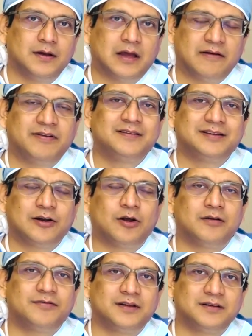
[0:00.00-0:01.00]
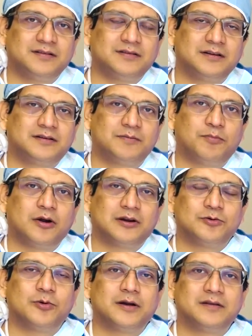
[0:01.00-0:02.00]
Having said all of this, it's
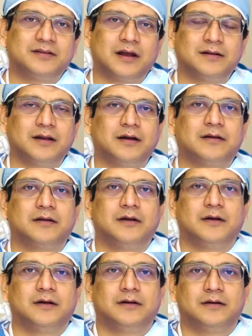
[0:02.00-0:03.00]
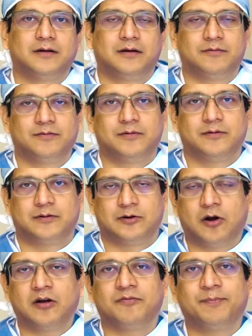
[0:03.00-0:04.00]
important to understand that a
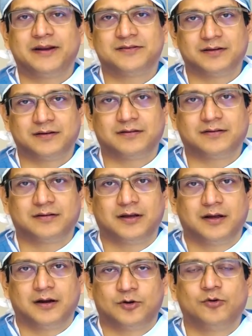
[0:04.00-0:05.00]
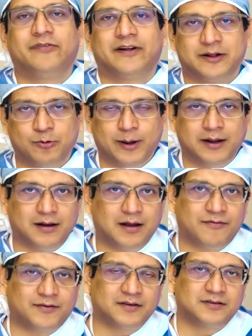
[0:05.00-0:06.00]
lot of patients do very well
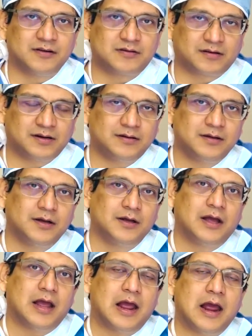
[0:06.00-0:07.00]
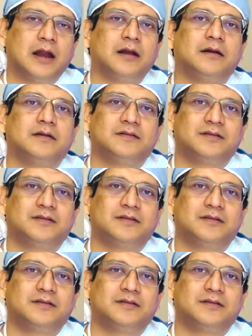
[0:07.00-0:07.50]
after surgery, and